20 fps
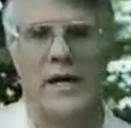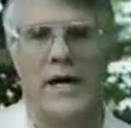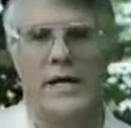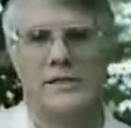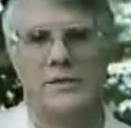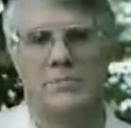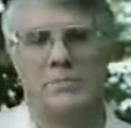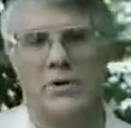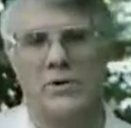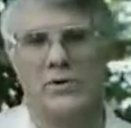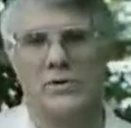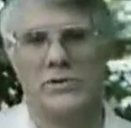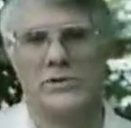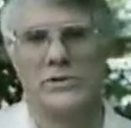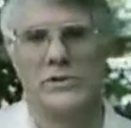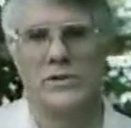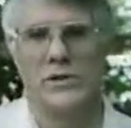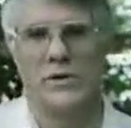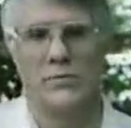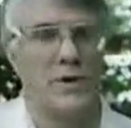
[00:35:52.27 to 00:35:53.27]
as
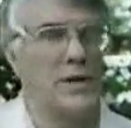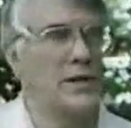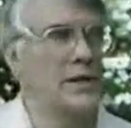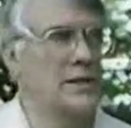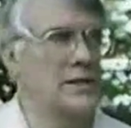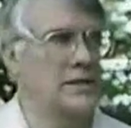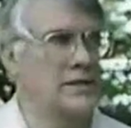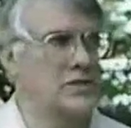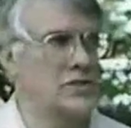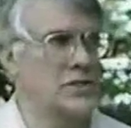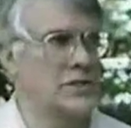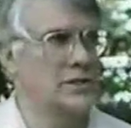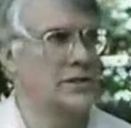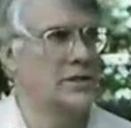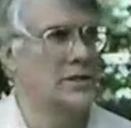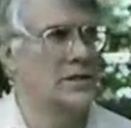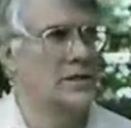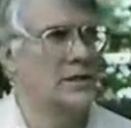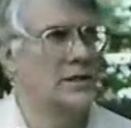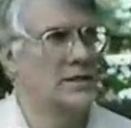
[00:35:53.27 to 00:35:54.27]
opposed to on a run condition.
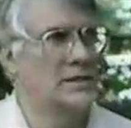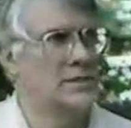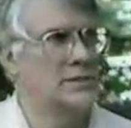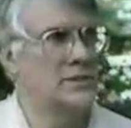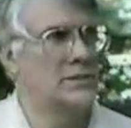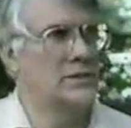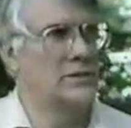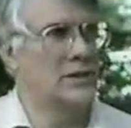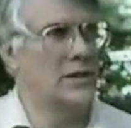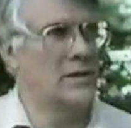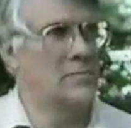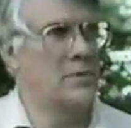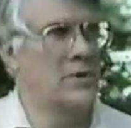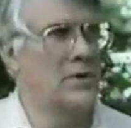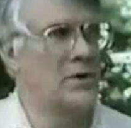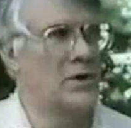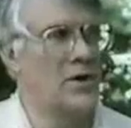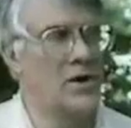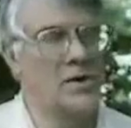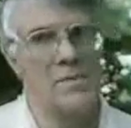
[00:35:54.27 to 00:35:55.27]
So the
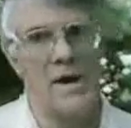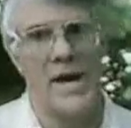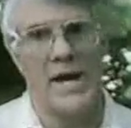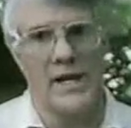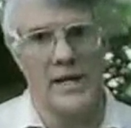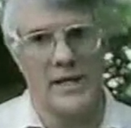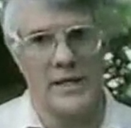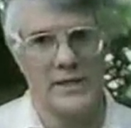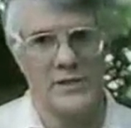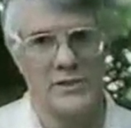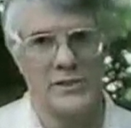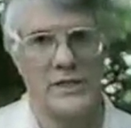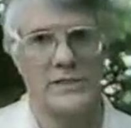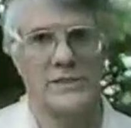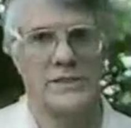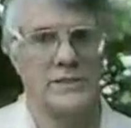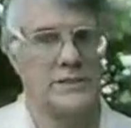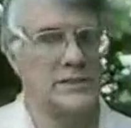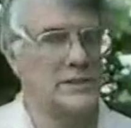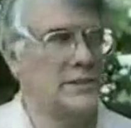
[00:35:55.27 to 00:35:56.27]
computer automatically
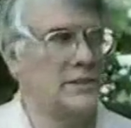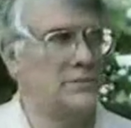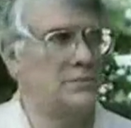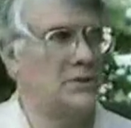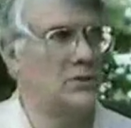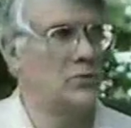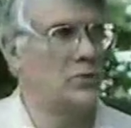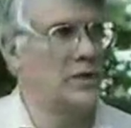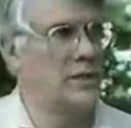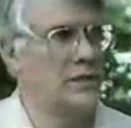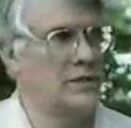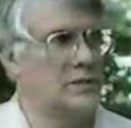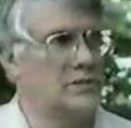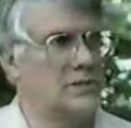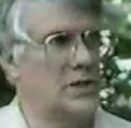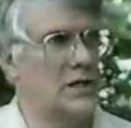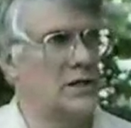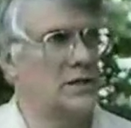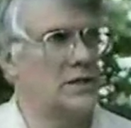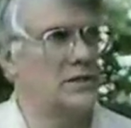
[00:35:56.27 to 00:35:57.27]
adjusts between the
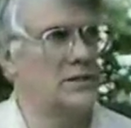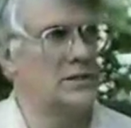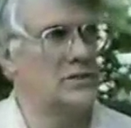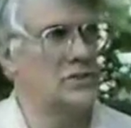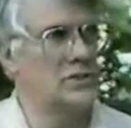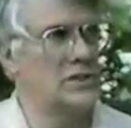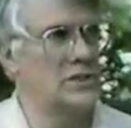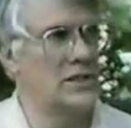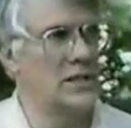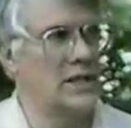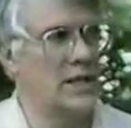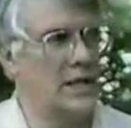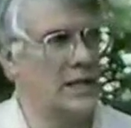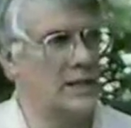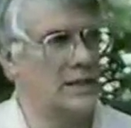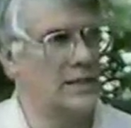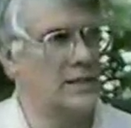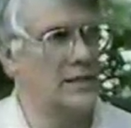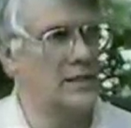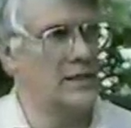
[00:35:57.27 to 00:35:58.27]
start condition
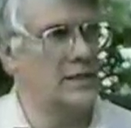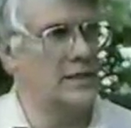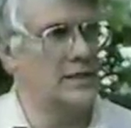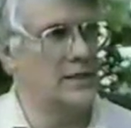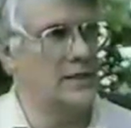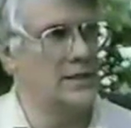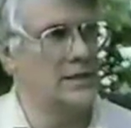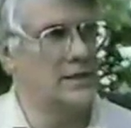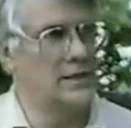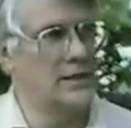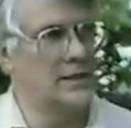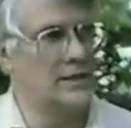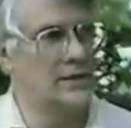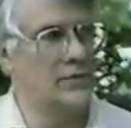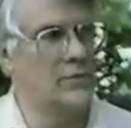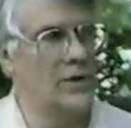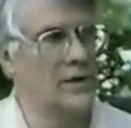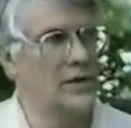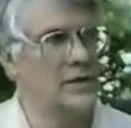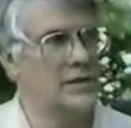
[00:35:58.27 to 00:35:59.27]
and the, uh,
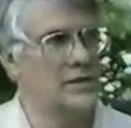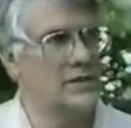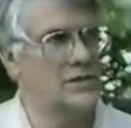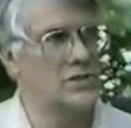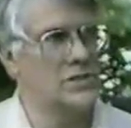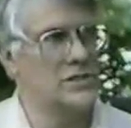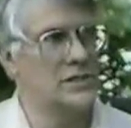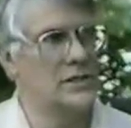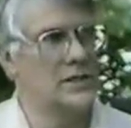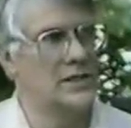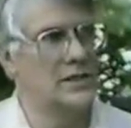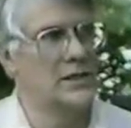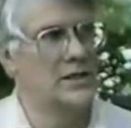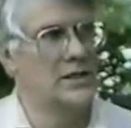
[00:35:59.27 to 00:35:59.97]
and the run condition.